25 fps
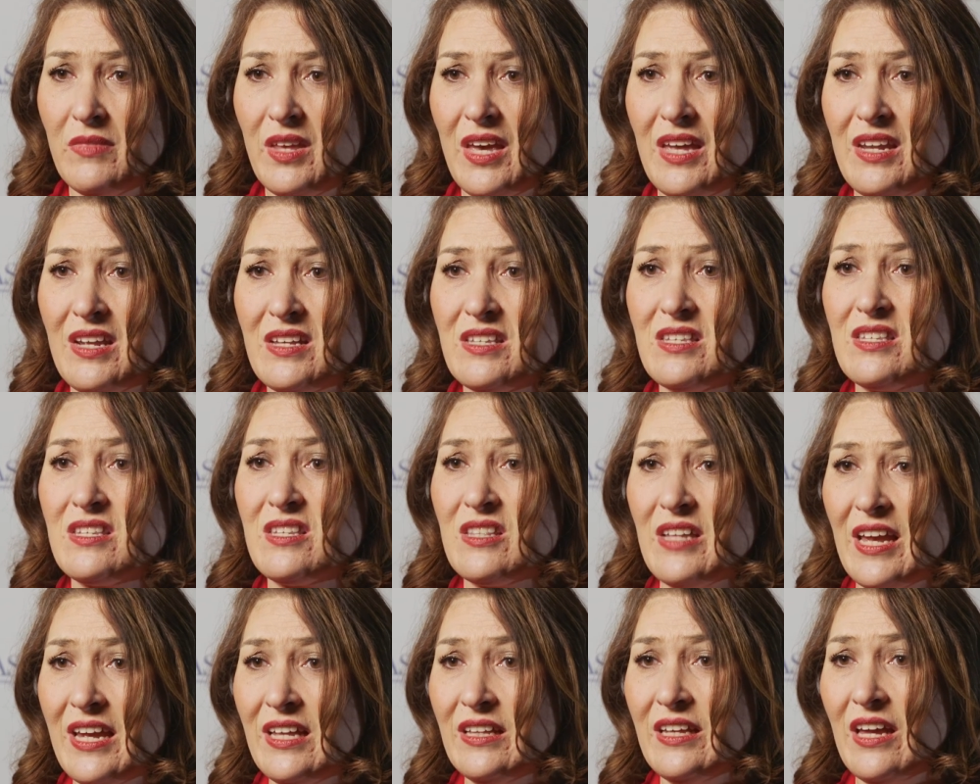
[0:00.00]
It is
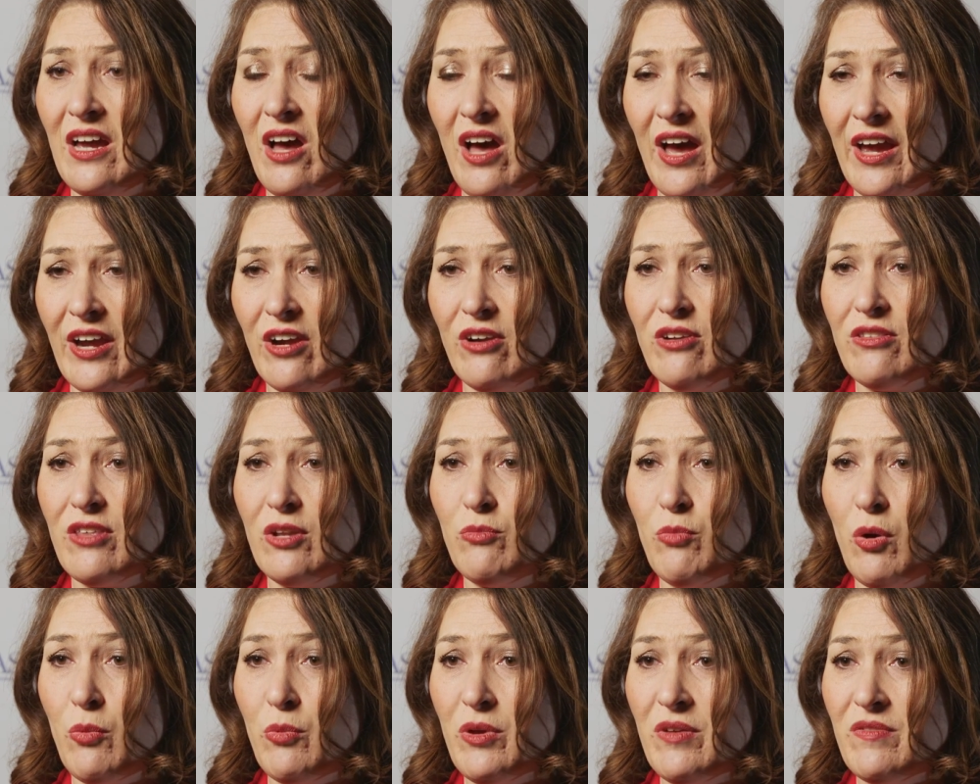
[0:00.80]
slightly higher
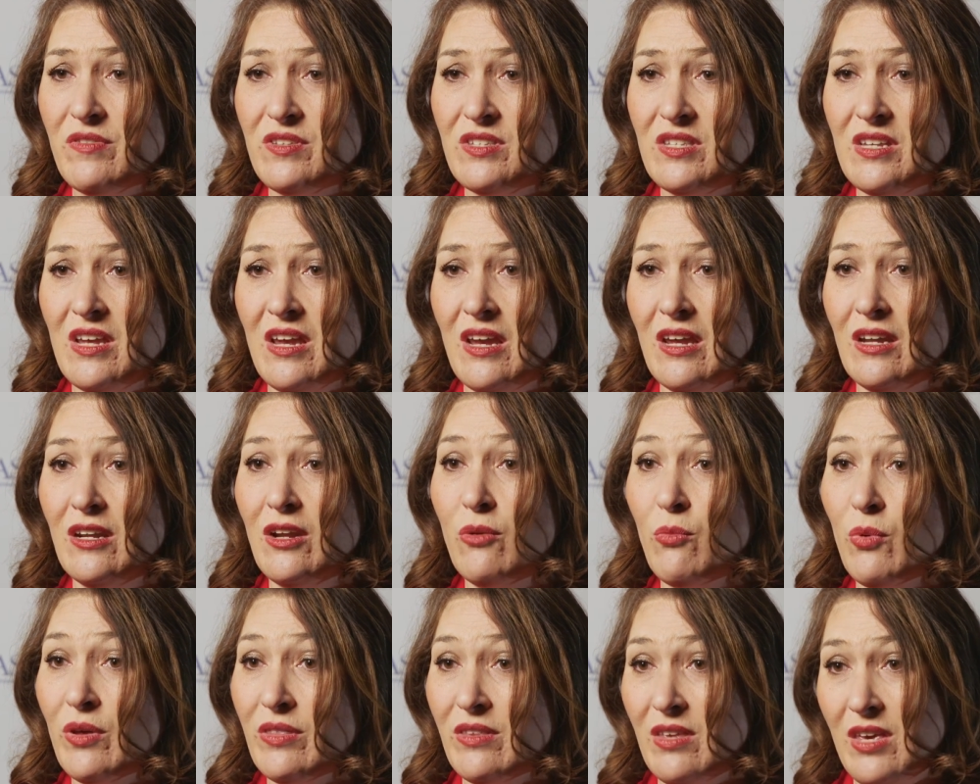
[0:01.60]
than what we've
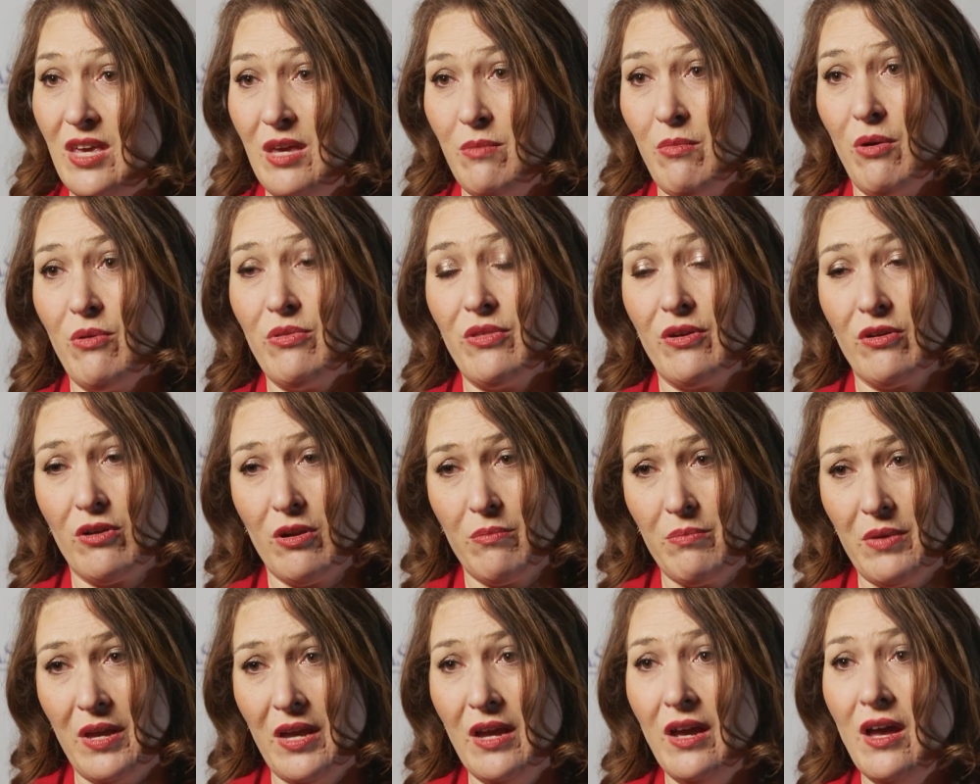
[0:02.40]
seen with
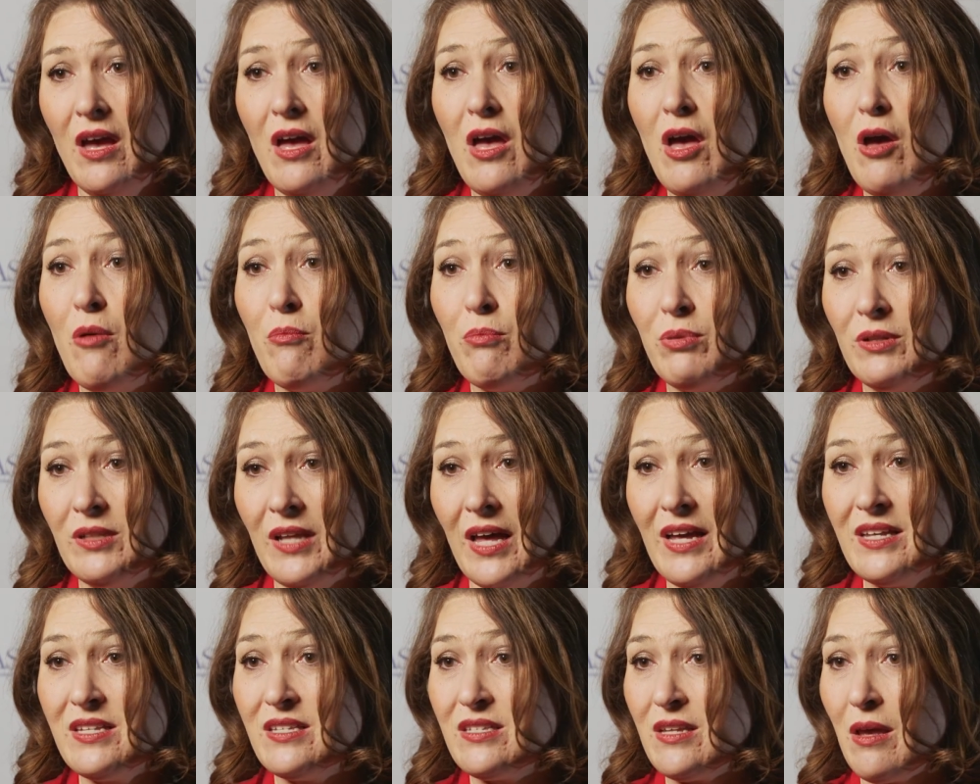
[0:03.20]
chemotherapy
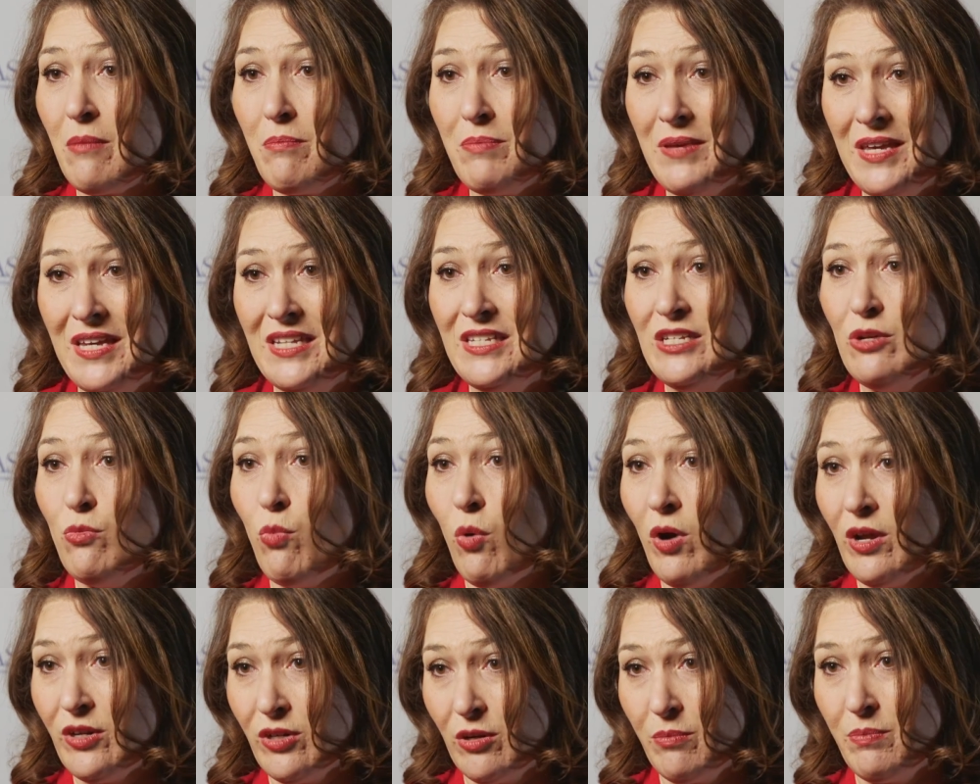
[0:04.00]
plus a
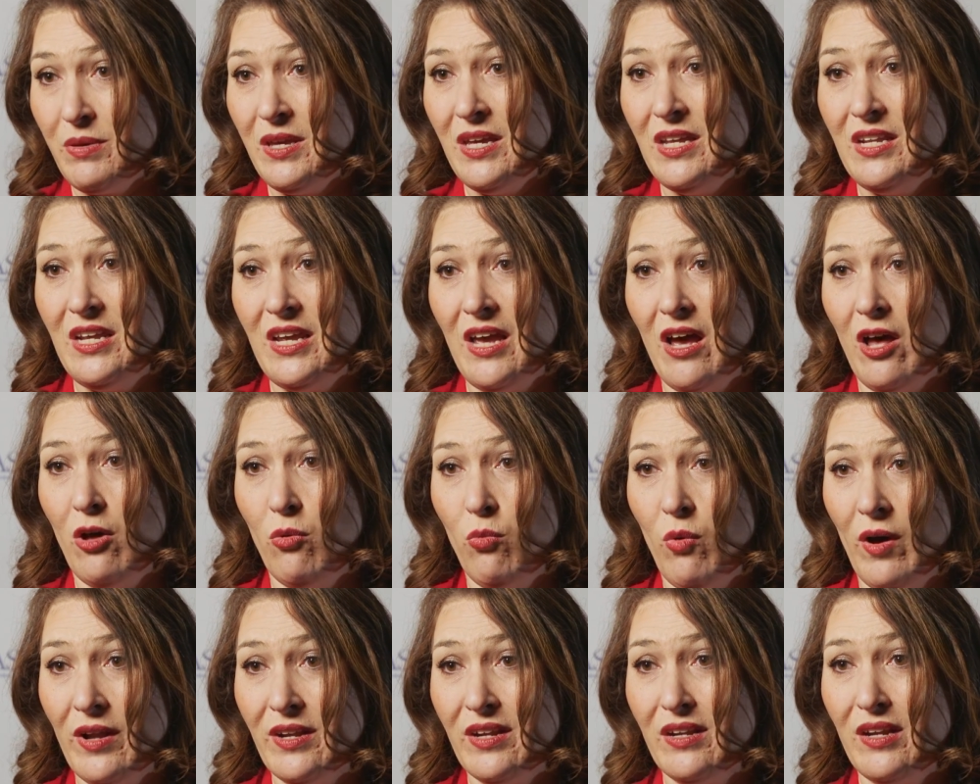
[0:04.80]
PD-1 or
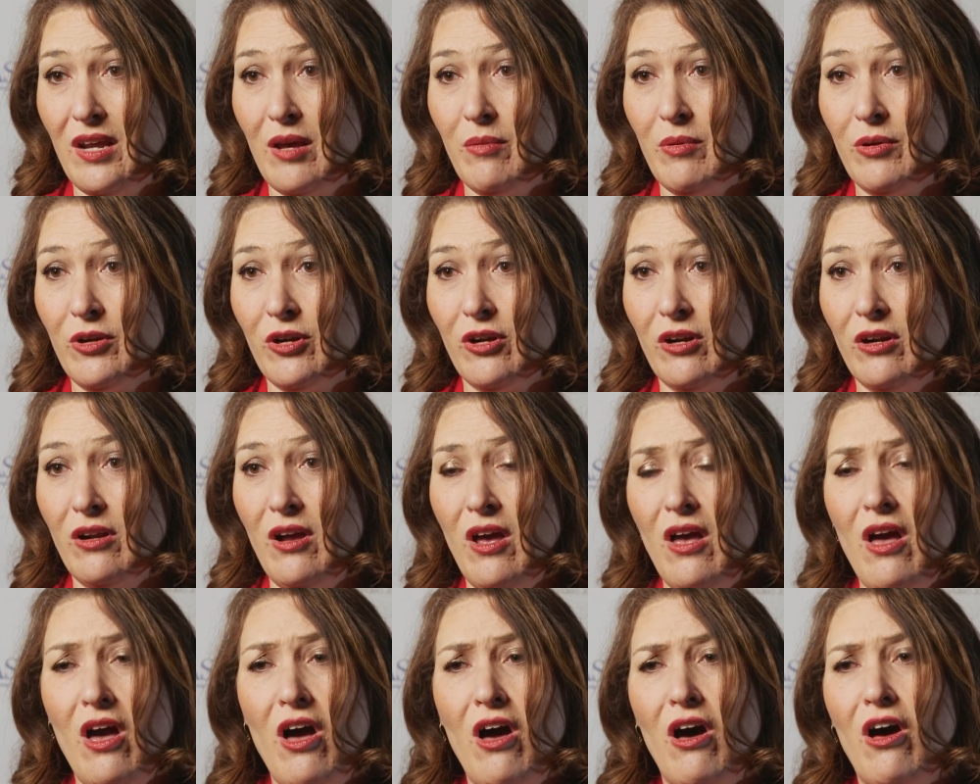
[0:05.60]
PD-L1 inhibitor,
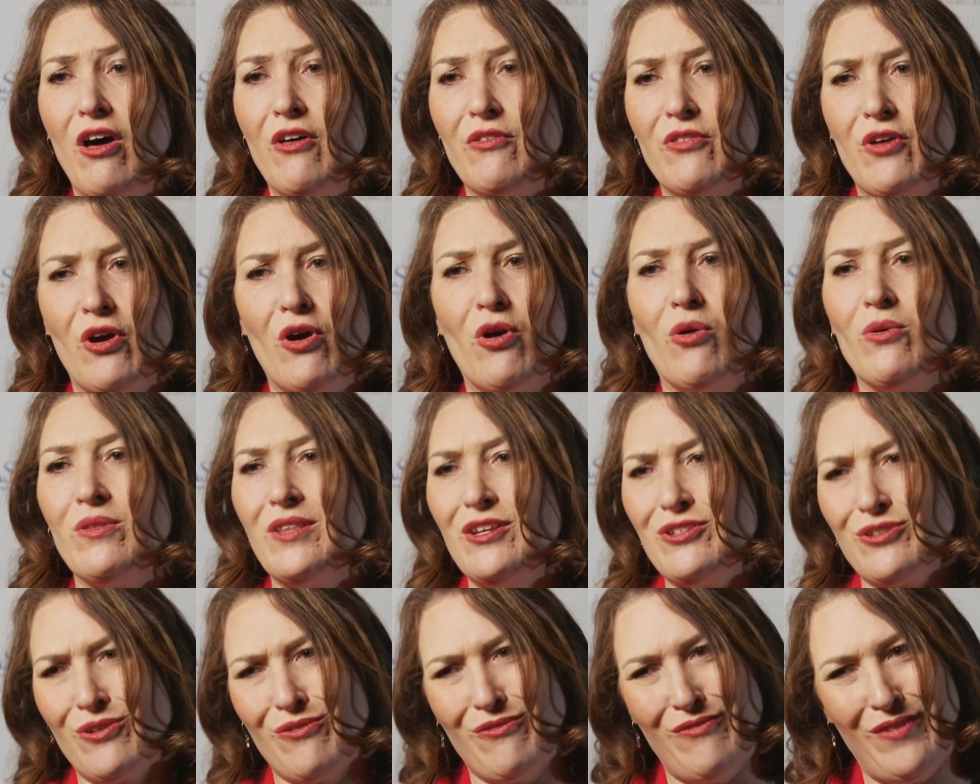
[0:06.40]
although
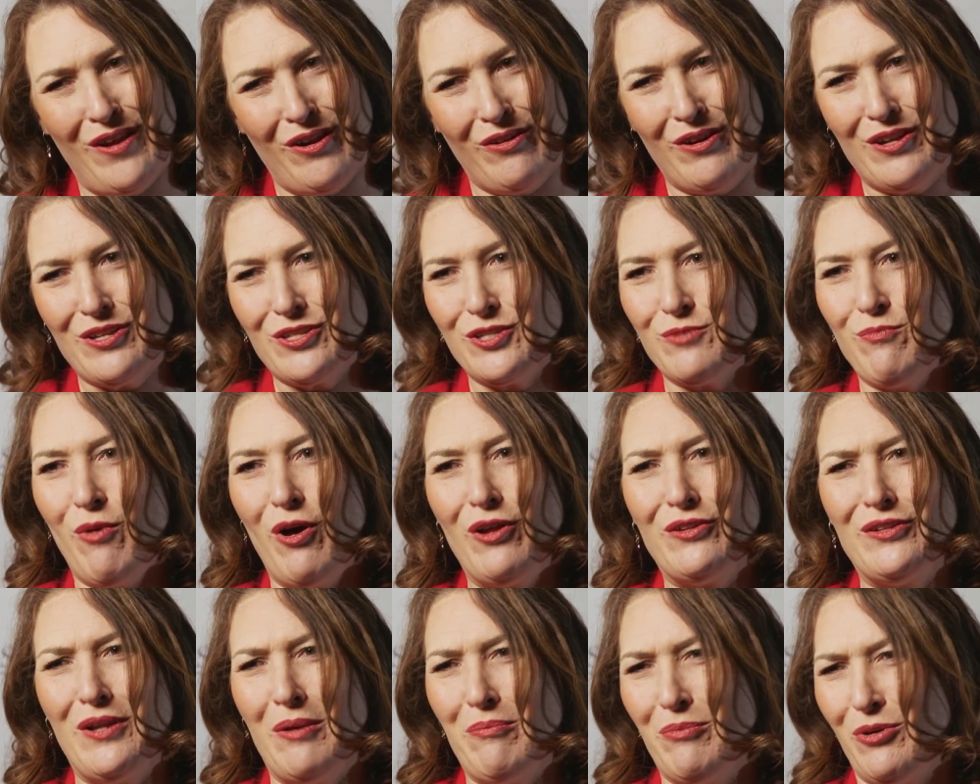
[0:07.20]
these are very
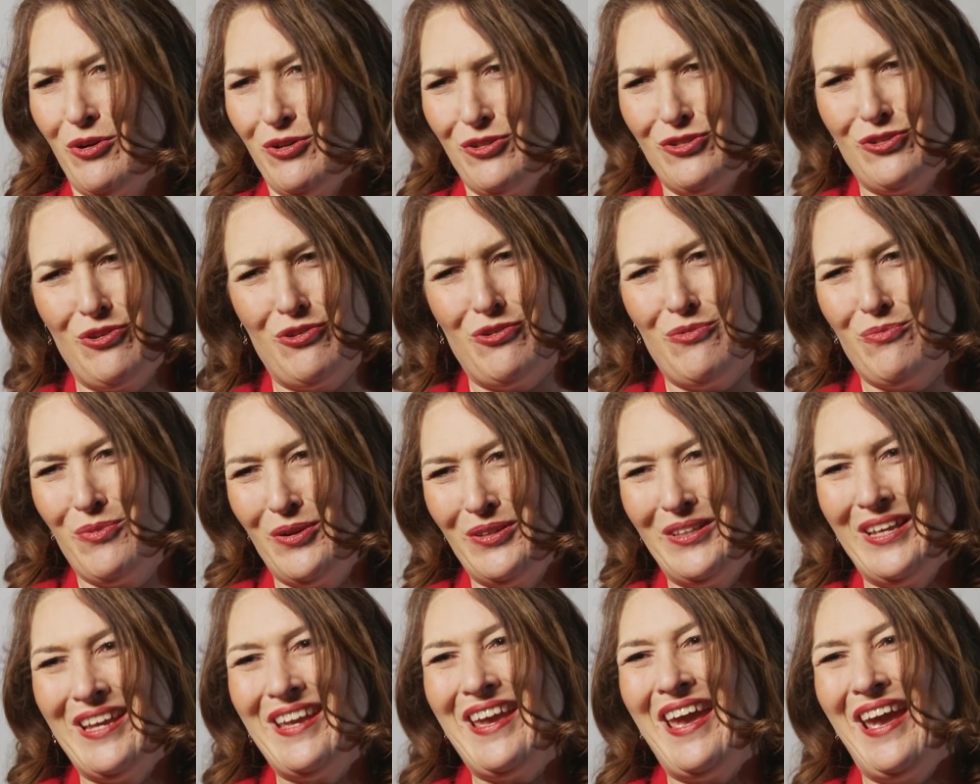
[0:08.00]
small numbers, so you
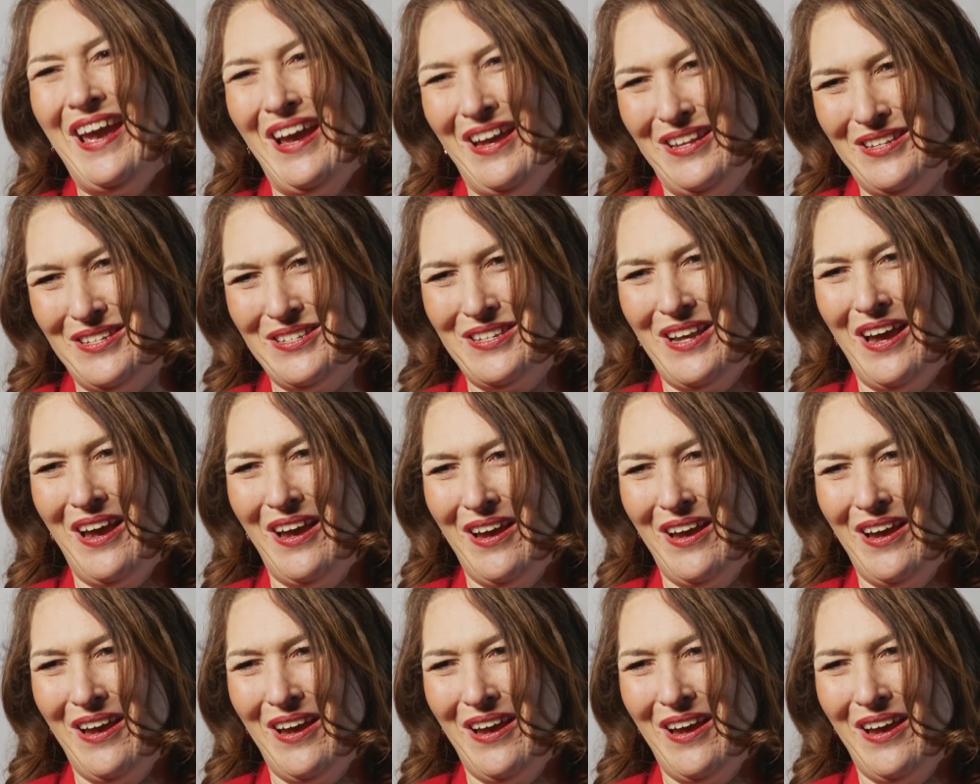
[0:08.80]
really can't